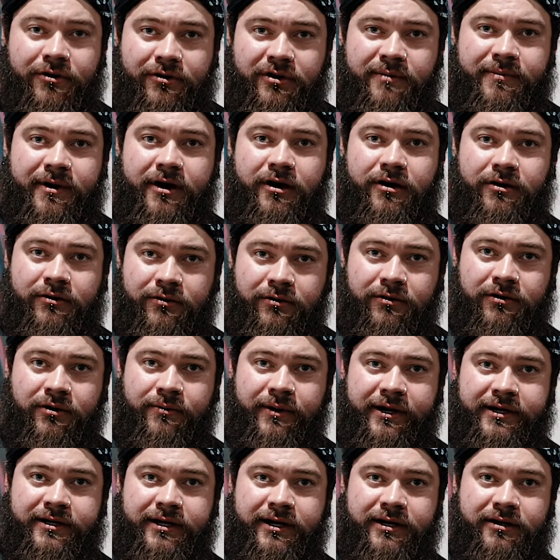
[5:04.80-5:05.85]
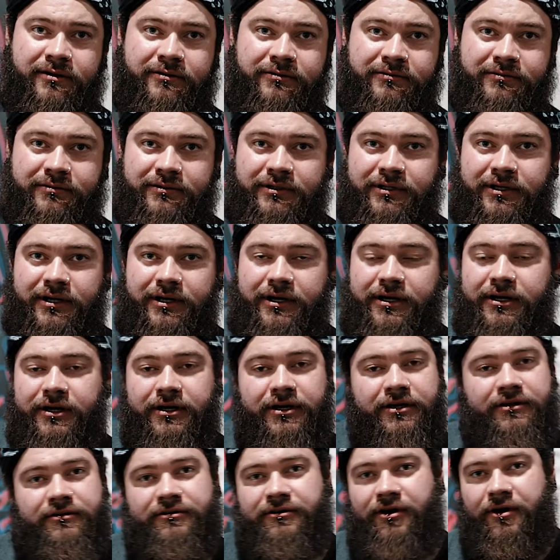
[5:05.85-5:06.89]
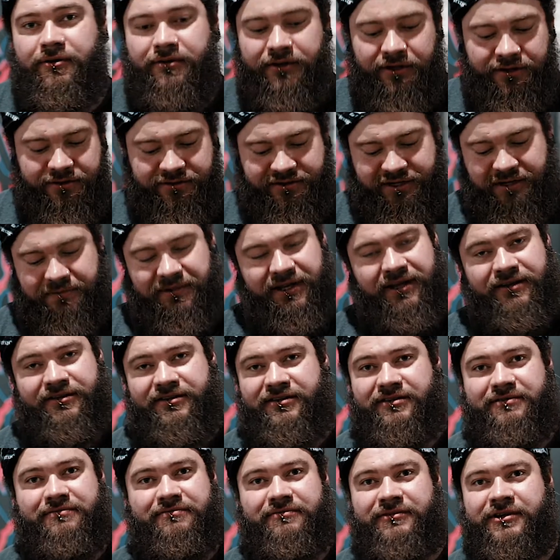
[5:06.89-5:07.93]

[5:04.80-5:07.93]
the bar all the way down. Don't lose them last,